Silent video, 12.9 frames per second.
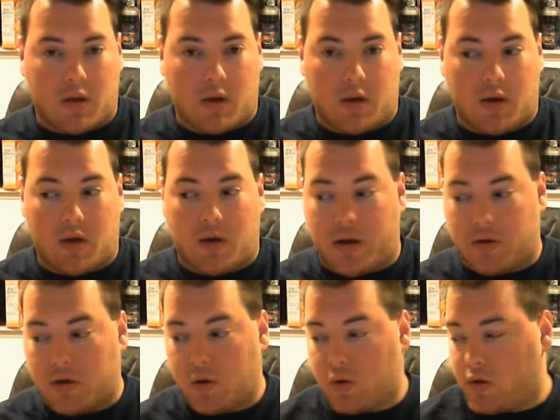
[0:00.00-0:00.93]
I
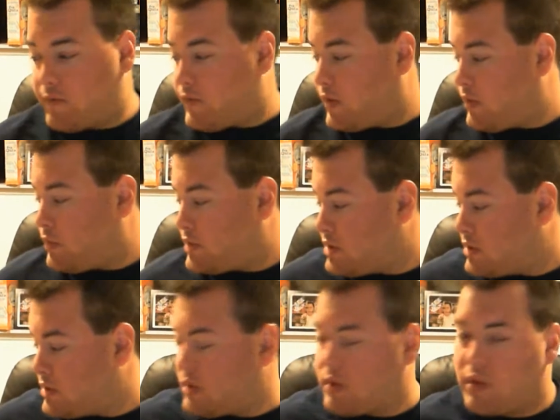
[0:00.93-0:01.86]
don't know if it was
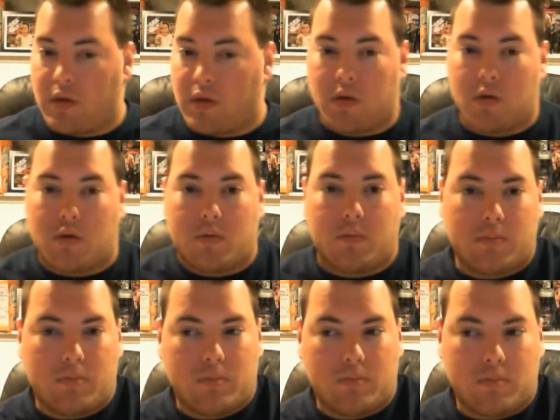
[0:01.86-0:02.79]
just our theater
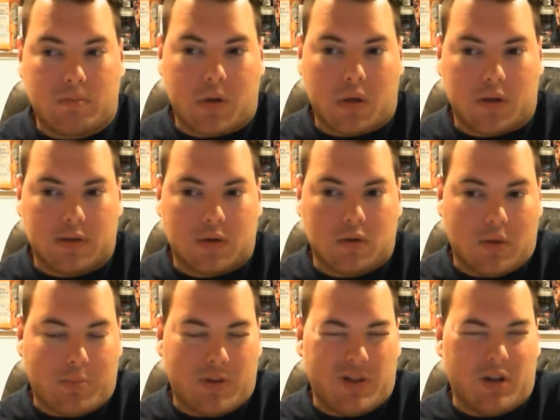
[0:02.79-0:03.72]
being turned
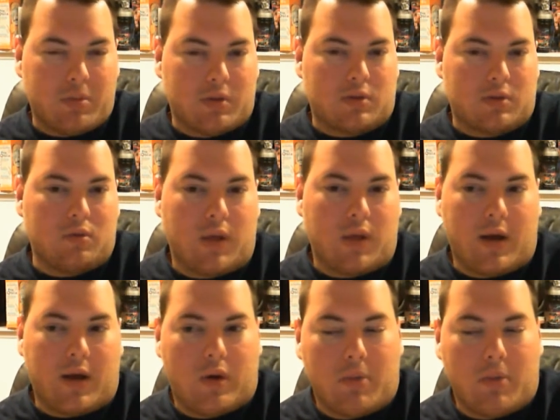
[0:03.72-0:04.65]
up a little bit too
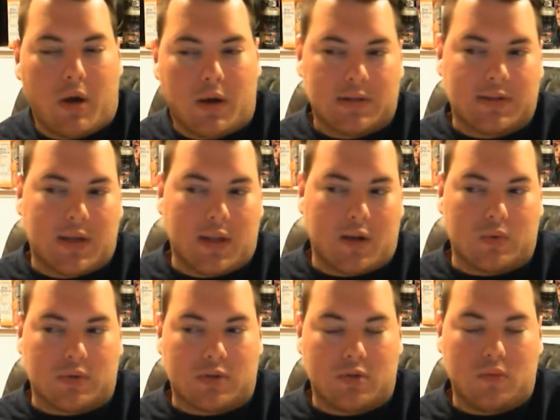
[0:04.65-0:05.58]
loud. I'm not going to say that it
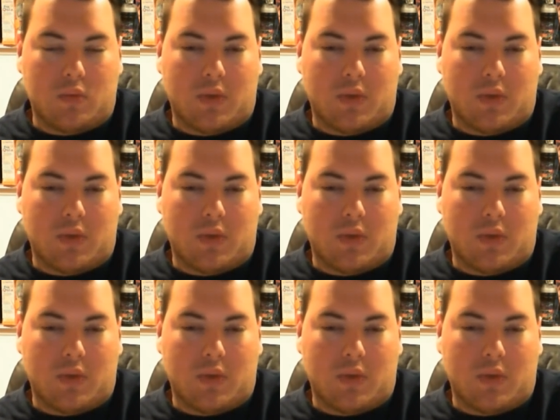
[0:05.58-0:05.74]
was too